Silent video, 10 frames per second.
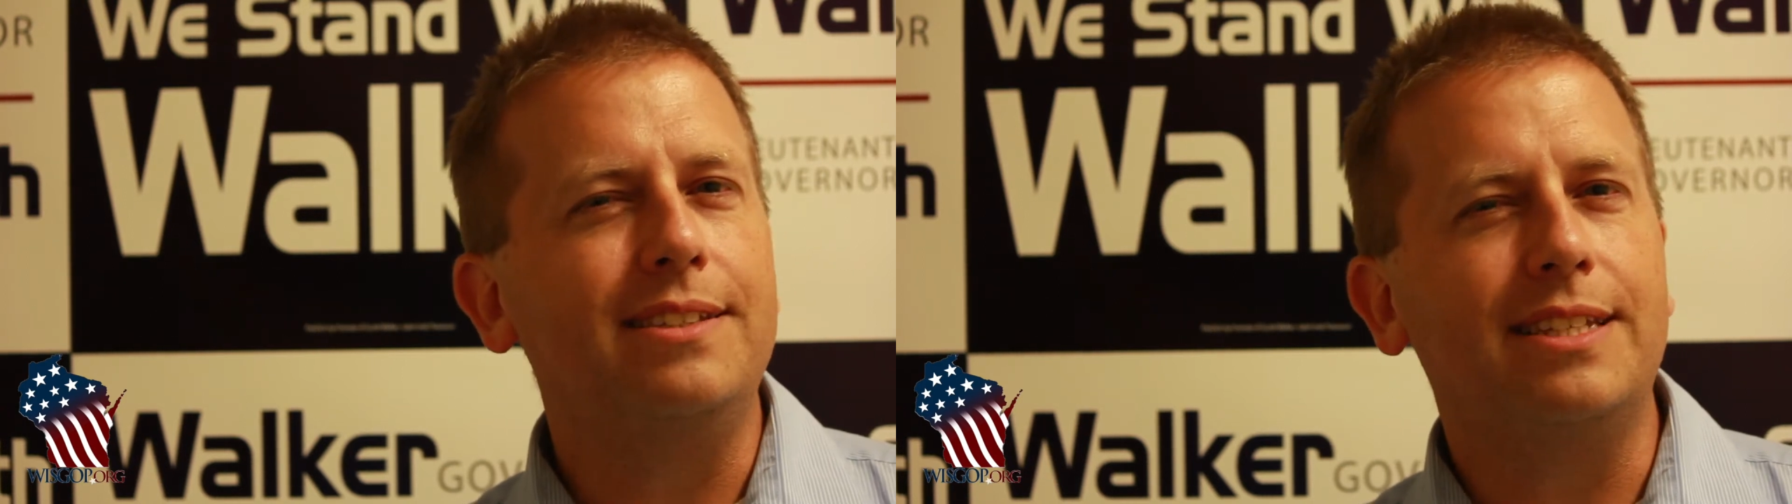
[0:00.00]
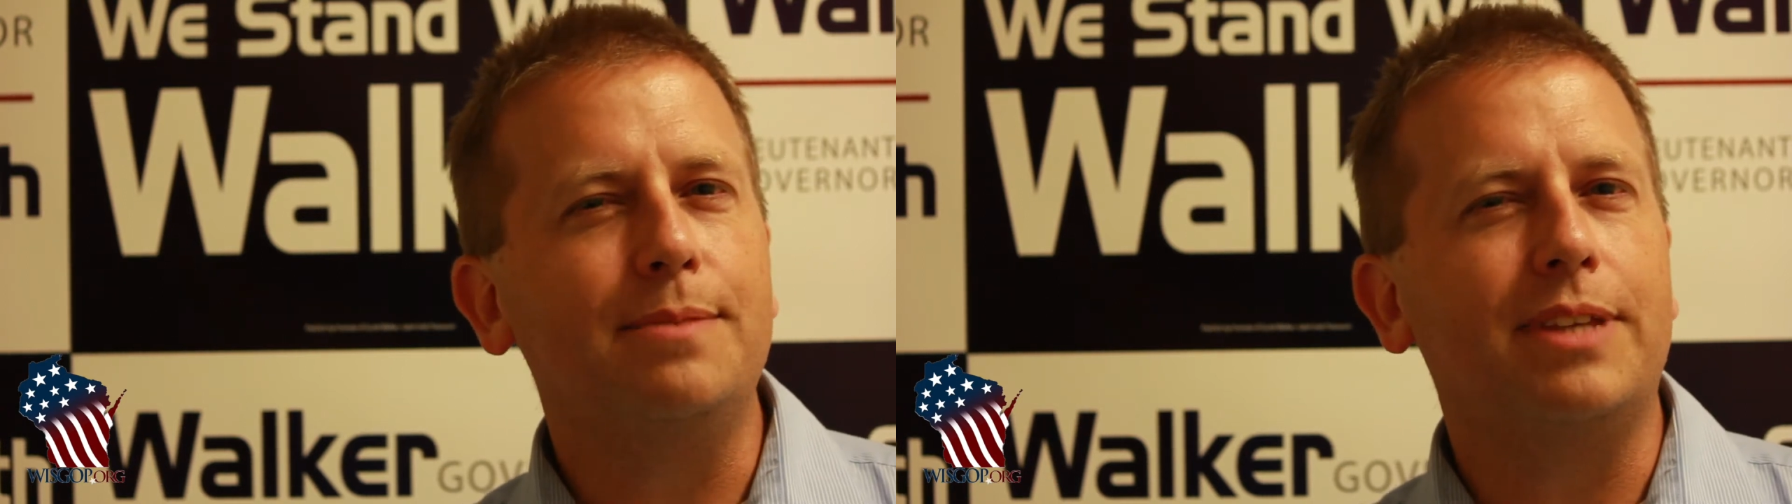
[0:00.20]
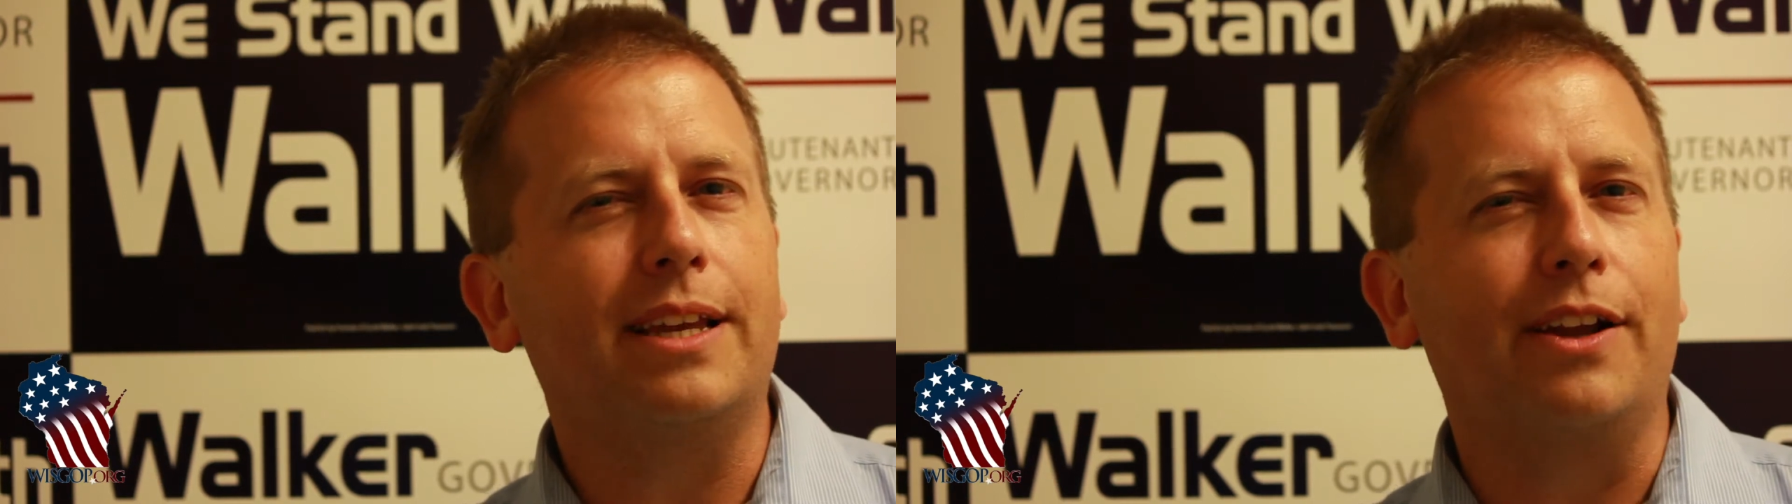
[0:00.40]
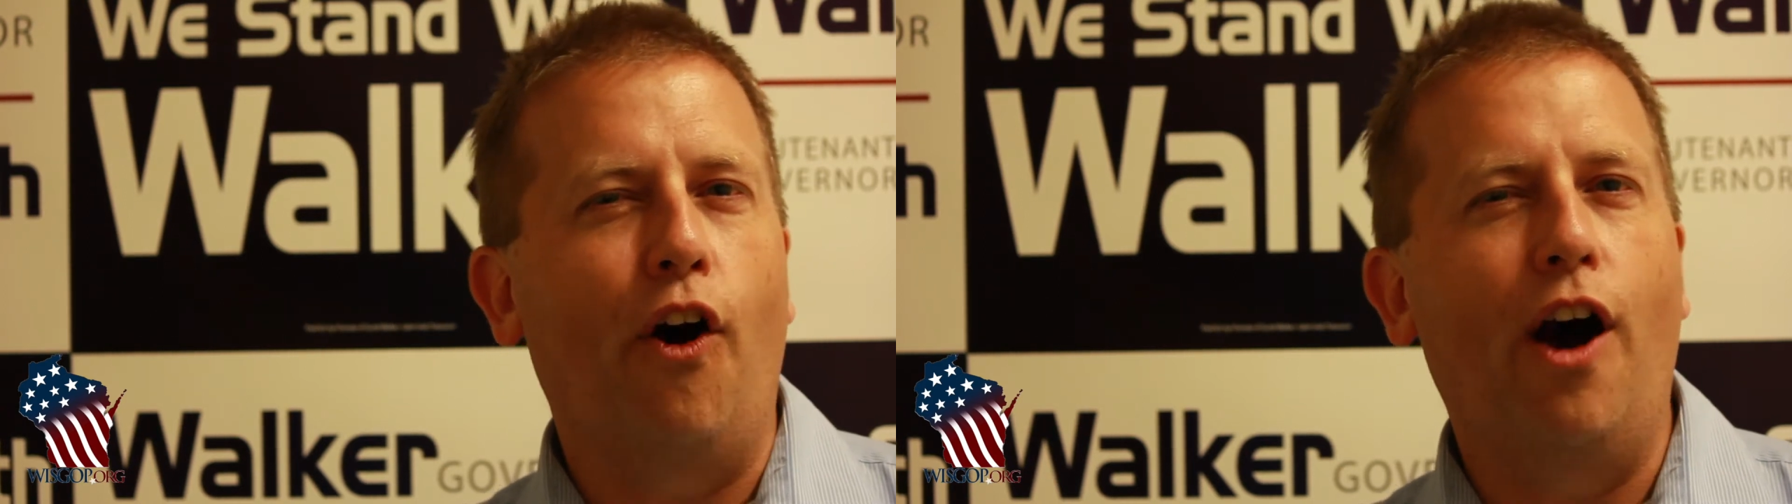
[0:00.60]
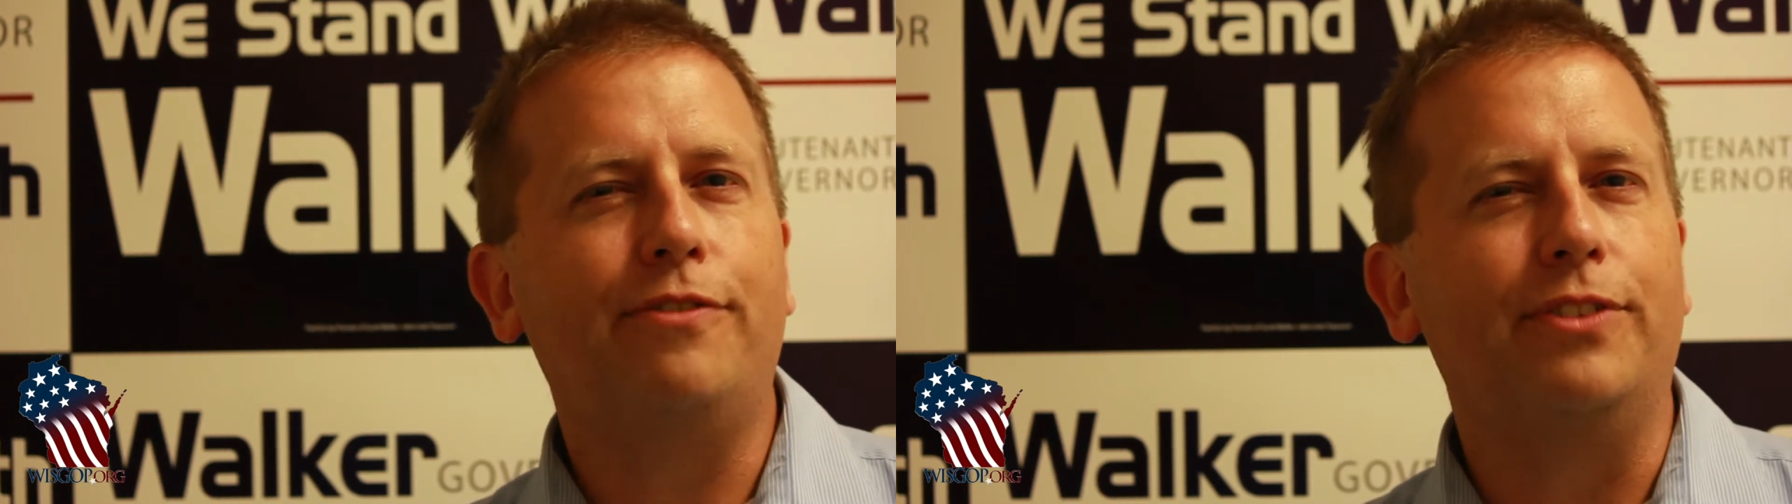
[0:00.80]
seems like an
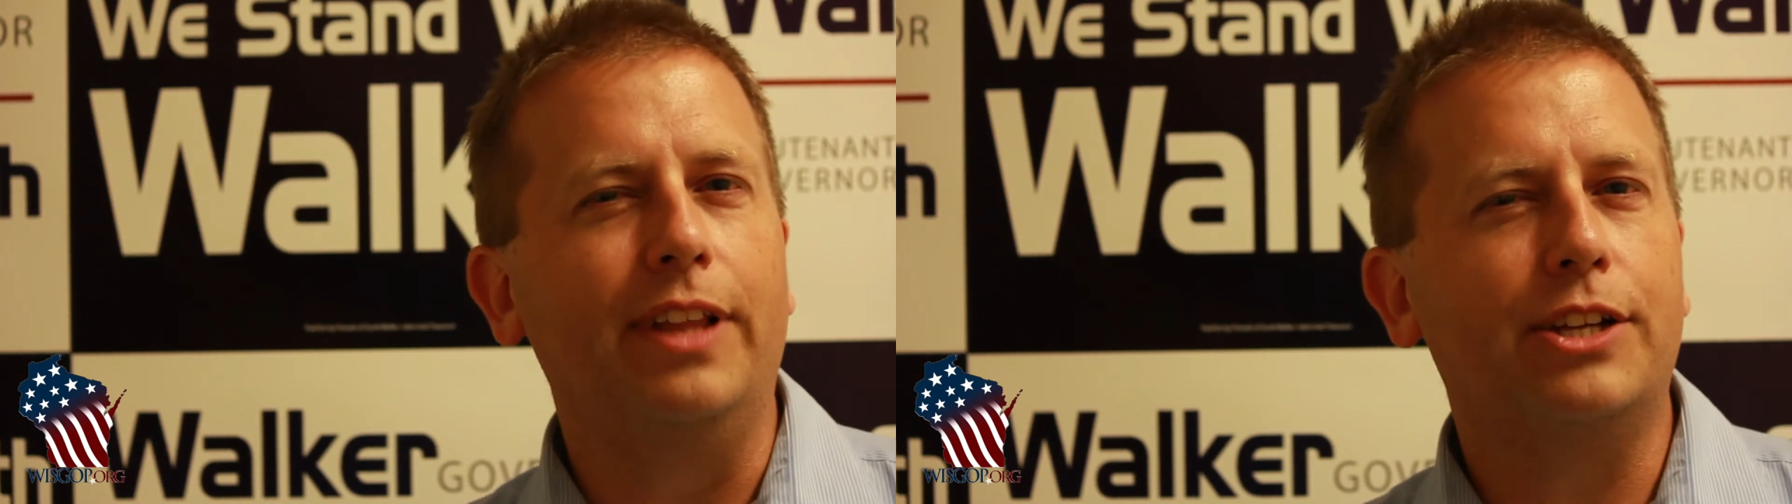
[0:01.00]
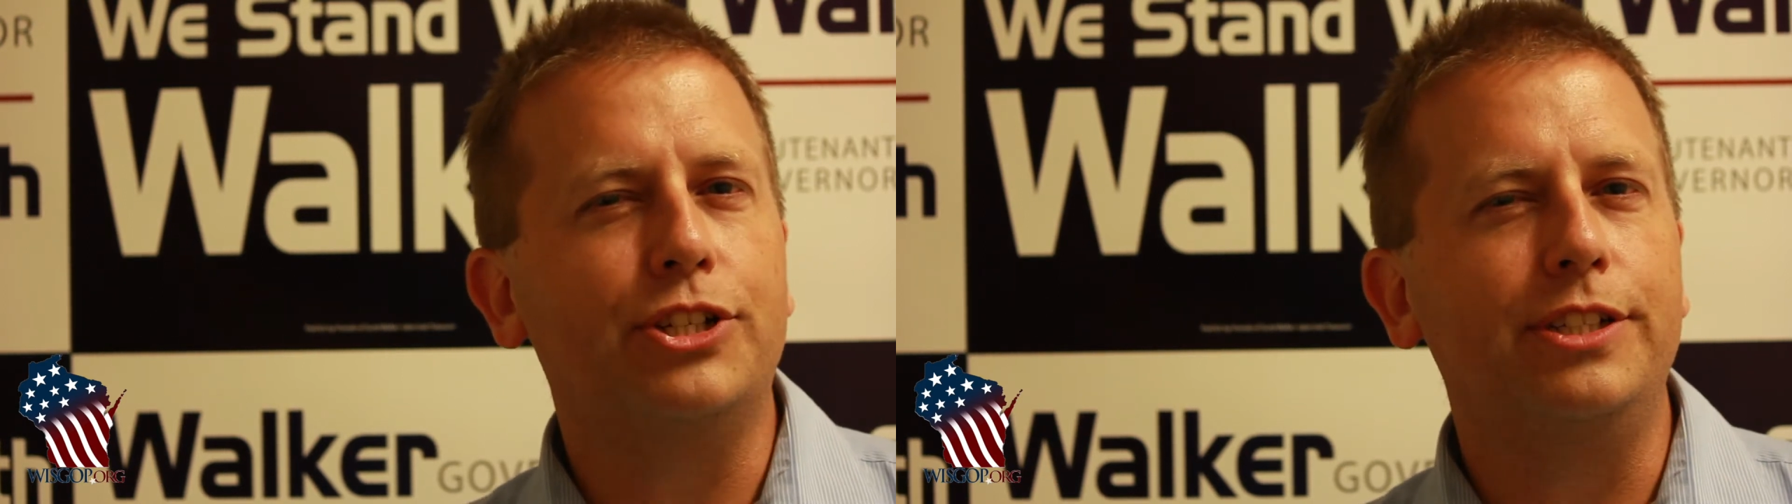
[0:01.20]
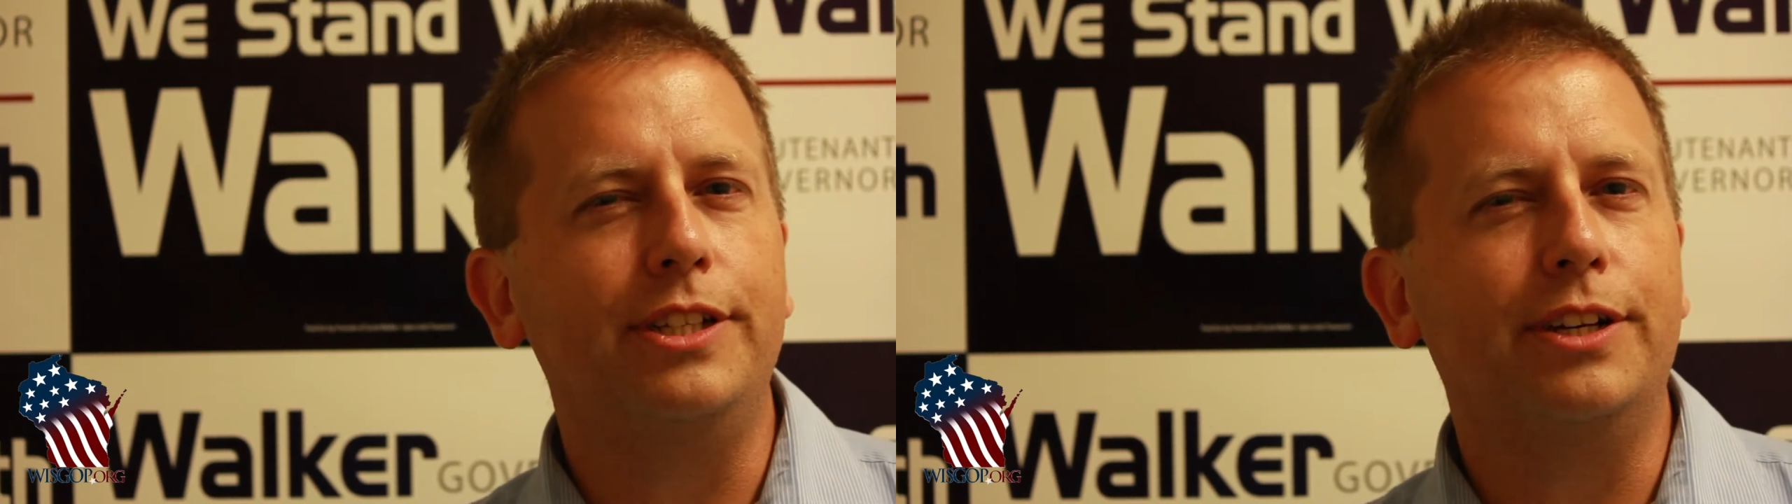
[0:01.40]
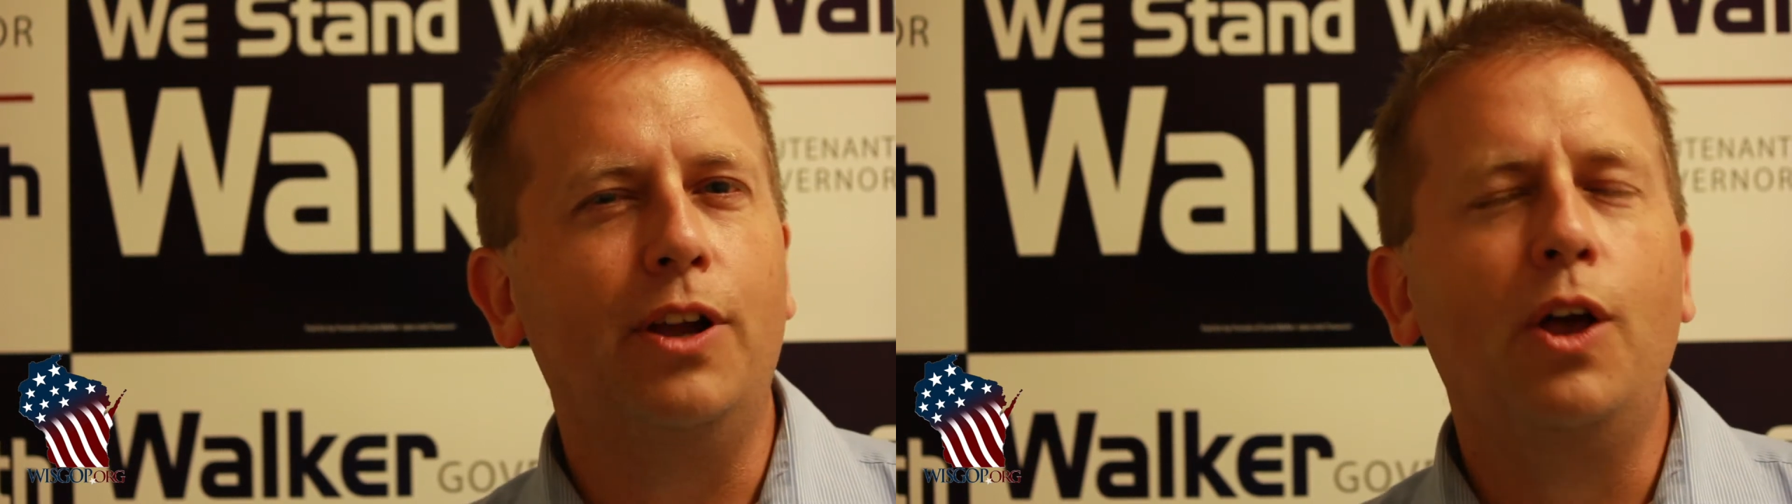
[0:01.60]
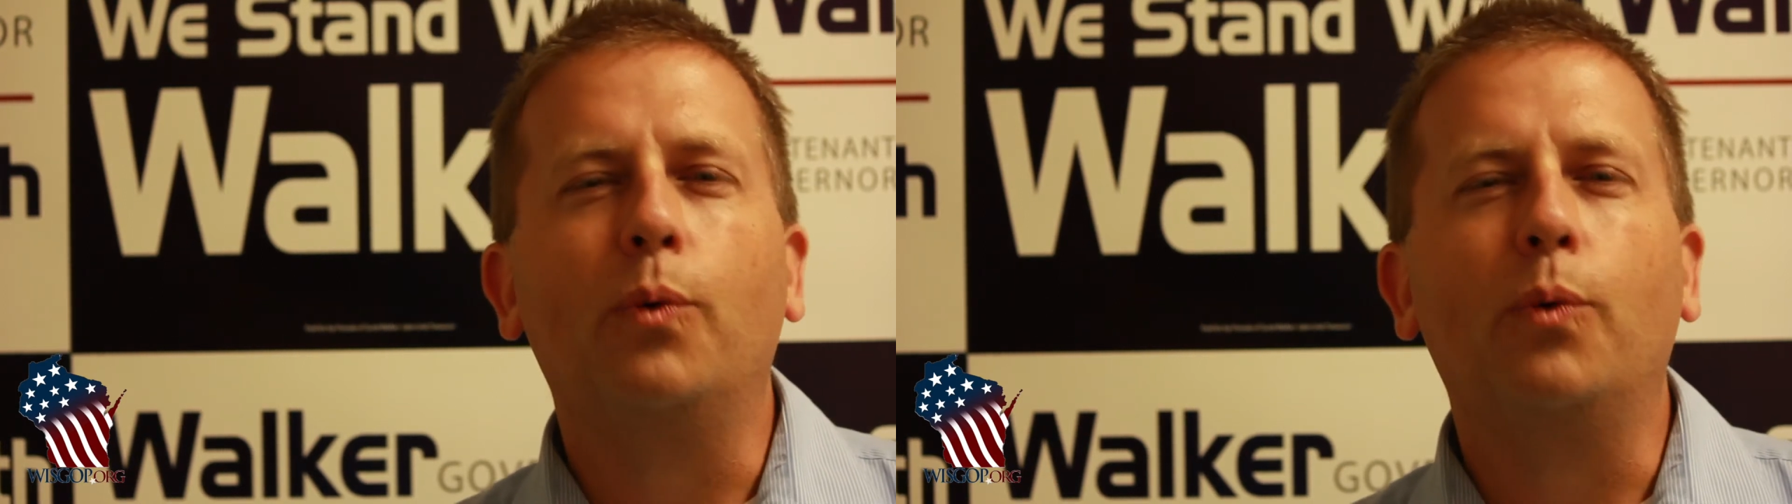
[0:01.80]
off election year,